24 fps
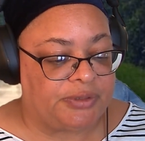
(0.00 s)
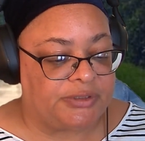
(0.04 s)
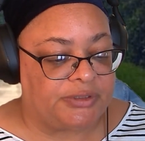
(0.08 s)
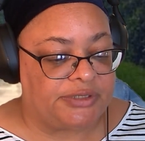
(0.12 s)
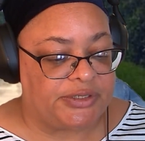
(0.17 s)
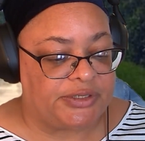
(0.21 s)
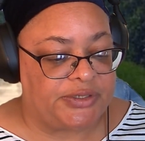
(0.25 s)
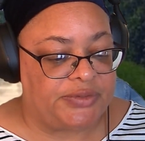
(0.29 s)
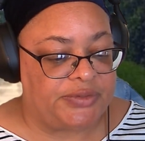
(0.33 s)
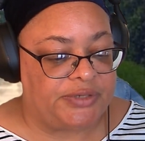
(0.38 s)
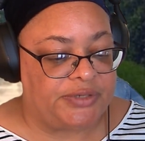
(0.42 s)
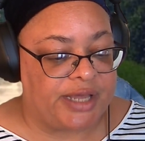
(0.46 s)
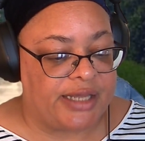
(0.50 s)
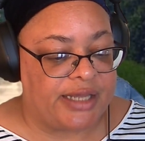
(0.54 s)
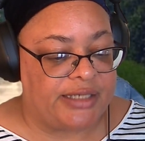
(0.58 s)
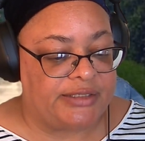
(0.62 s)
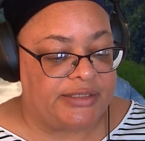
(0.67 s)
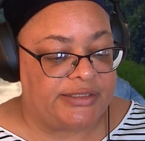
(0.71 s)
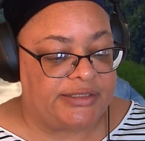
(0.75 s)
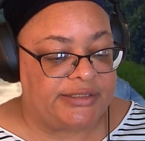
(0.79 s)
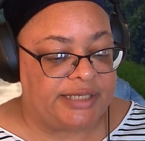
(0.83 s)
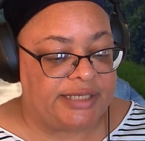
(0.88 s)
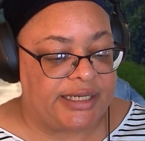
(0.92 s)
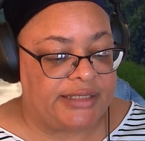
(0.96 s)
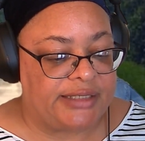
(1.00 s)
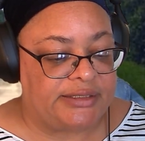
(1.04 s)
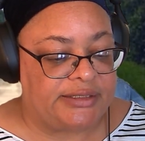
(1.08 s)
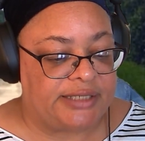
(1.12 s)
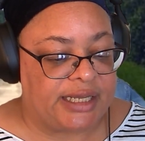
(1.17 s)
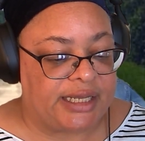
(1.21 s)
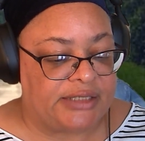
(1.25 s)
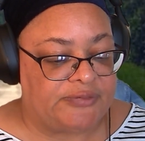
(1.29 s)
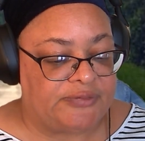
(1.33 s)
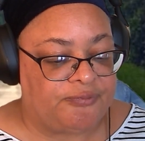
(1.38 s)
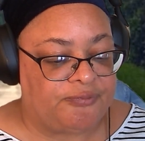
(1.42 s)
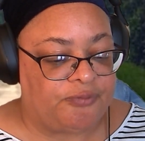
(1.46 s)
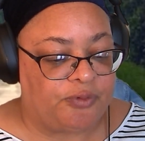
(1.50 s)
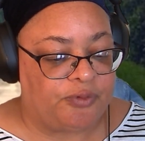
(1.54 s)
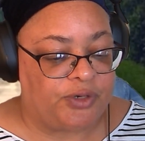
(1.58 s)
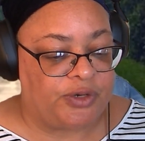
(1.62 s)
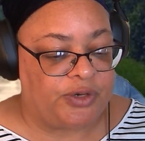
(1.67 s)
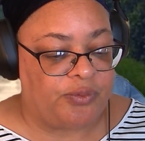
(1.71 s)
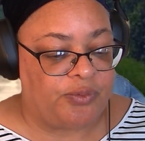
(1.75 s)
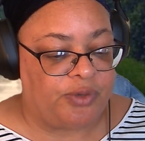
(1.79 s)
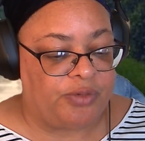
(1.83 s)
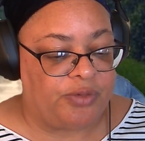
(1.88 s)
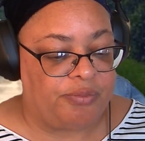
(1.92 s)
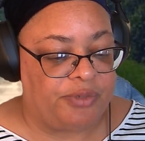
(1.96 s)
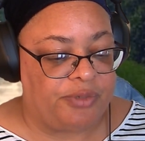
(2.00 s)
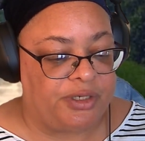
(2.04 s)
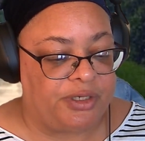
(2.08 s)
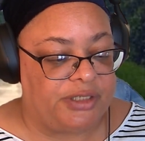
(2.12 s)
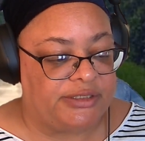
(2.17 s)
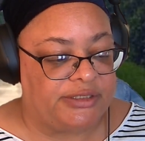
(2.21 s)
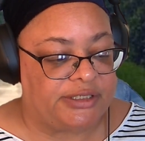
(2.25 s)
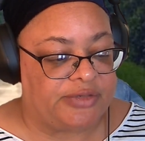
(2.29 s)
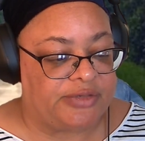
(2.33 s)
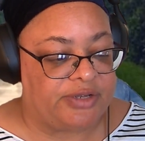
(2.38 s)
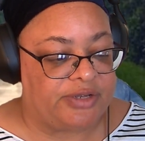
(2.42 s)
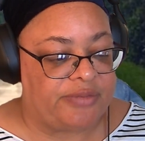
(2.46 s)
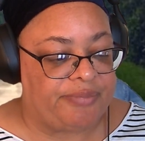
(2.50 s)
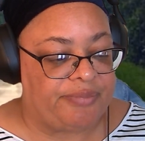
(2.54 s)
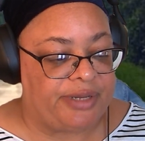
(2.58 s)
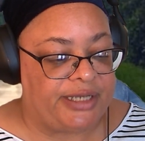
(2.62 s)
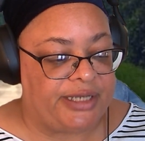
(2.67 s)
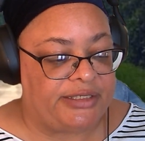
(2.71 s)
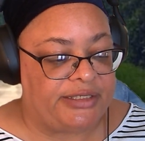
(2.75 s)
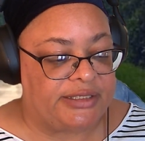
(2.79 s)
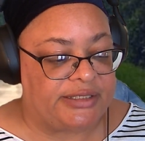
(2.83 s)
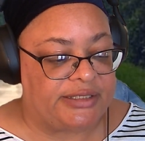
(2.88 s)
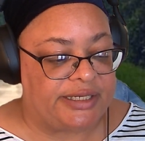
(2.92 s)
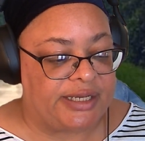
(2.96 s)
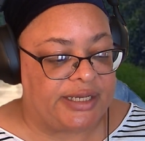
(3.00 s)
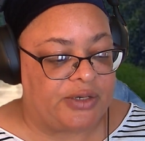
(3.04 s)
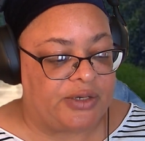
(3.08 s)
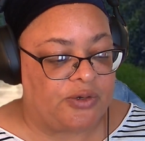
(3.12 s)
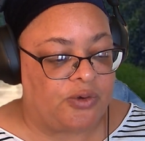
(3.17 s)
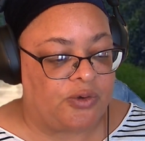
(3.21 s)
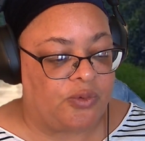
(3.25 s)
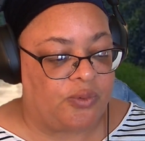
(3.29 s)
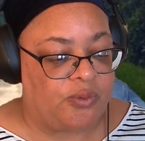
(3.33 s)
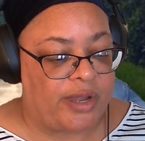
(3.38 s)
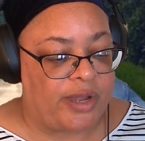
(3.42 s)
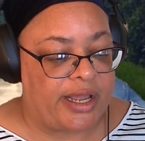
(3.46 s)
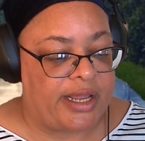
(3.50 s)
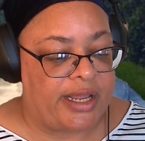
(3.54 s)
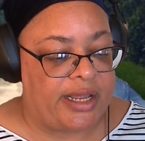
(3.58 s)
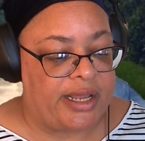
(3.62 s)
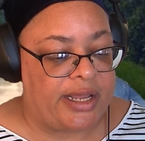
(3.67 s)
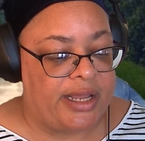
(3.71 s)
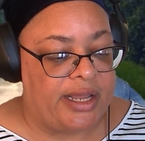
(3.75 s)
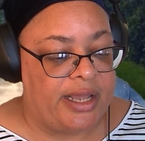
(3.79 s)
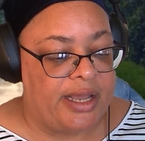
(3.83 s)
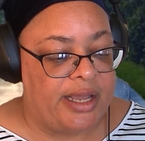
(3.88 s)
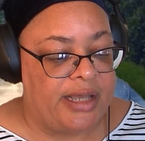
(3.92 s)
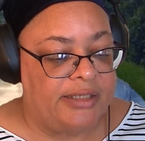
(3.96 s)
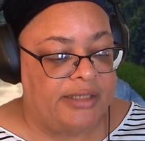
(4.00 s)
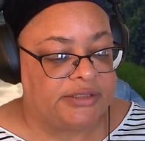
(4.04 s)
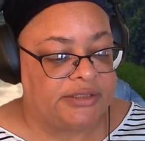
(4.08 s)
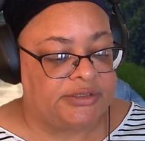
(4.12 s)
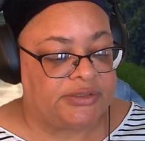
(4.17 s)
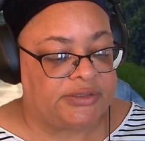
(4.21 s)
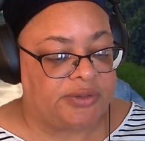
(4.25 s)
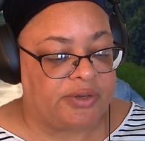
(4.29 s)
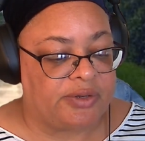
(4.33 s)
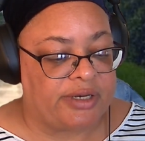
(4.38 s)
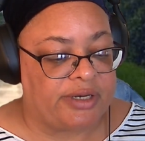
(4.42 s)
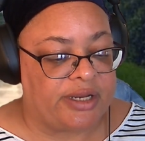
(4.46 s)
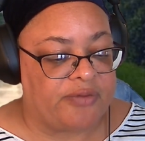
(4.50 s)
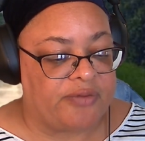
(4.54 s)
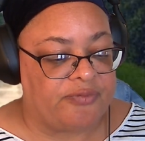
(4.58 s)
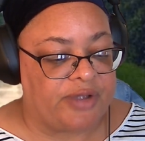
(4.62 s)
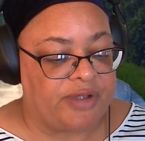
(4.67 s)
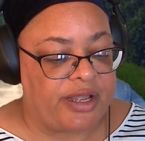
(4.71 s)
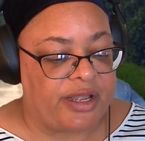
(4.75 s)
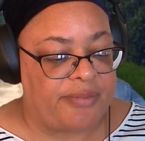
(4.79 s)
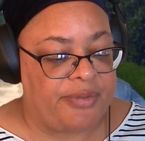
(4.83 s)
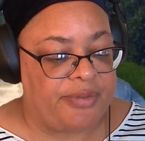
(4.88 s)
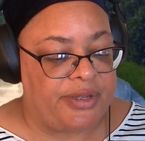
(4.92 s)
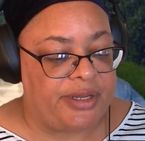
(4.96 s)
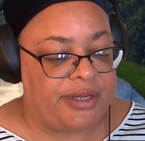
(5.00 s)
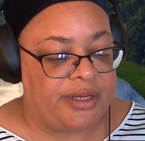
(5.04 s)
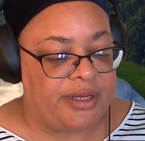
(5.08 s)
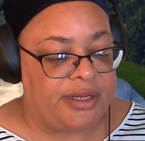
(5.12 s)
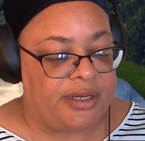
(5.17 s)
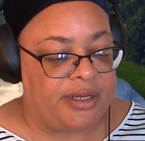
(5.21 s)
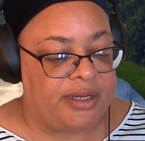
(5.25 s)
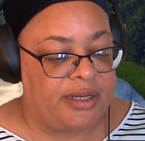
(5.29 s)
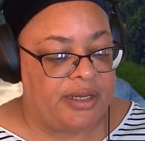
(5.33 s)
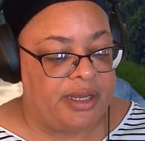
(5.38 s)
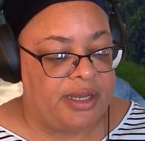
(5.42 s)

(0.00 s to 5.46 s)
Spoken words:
the United States has 41 military bases in Kuwait, Saudi Arabia,